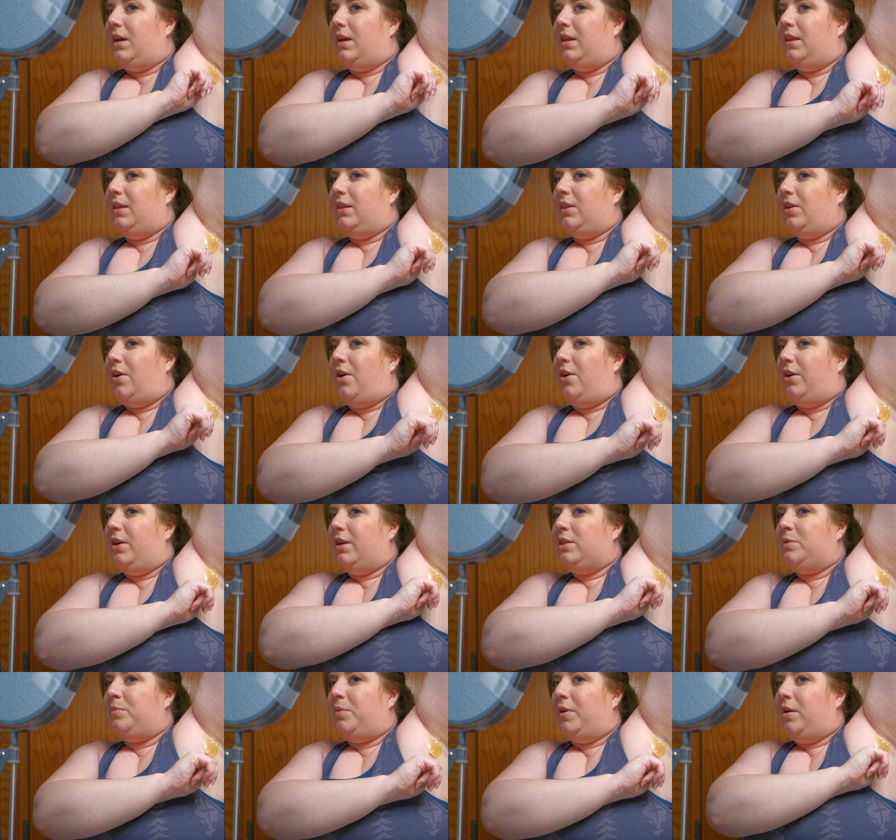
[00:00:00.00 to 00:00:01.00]
I think the
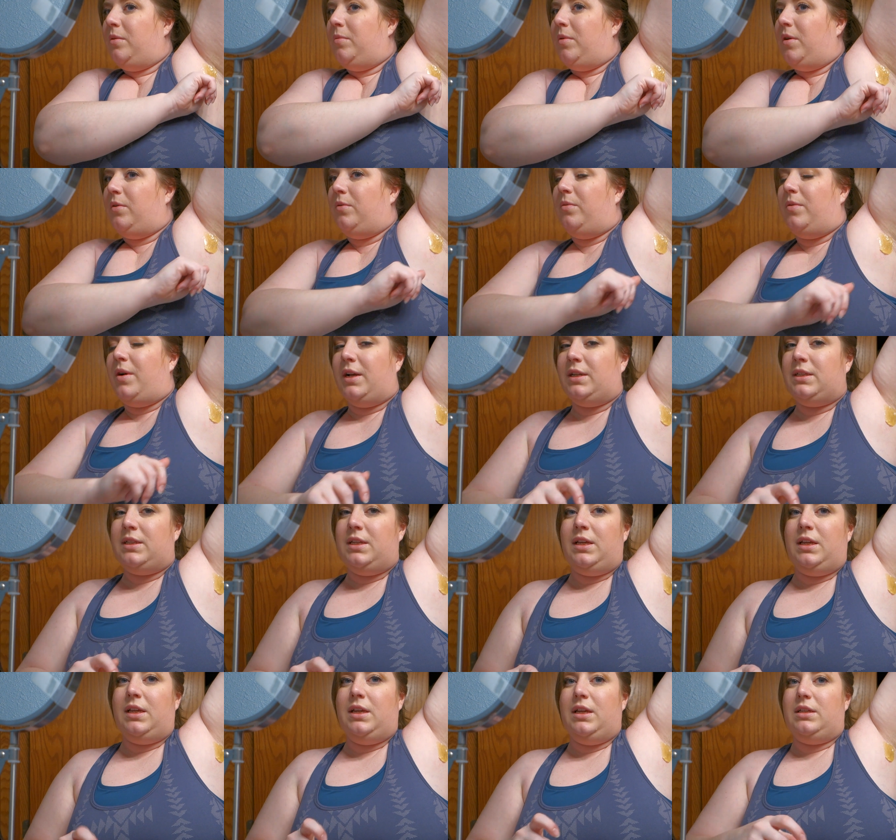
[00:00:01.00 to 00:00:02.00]
hardest part about
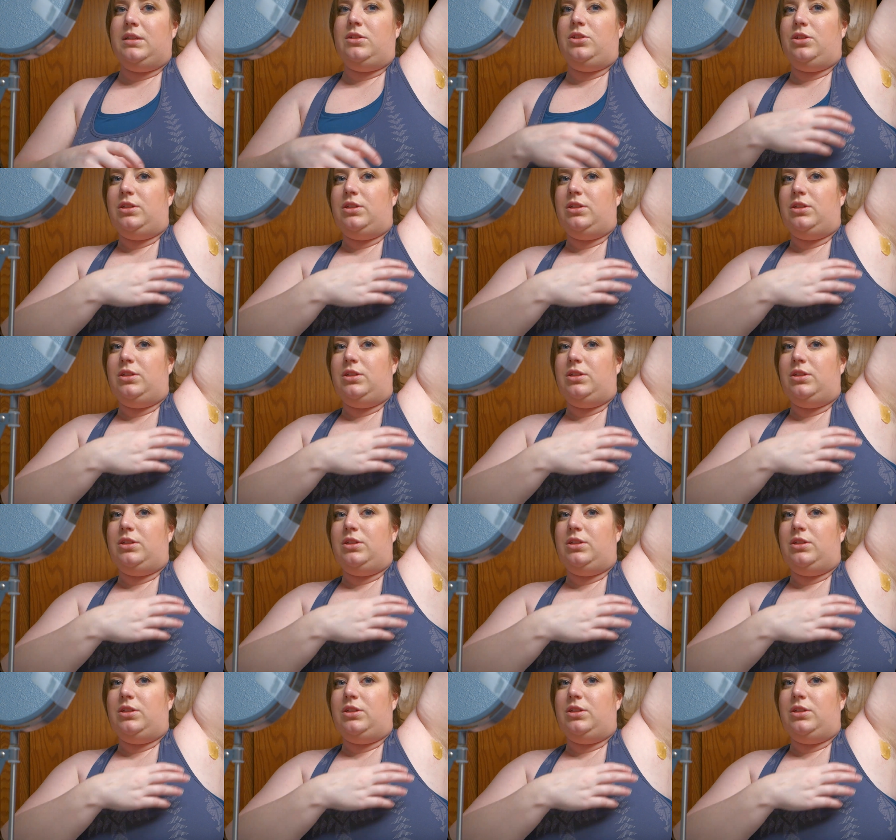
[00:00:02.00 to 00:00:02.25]
waxing is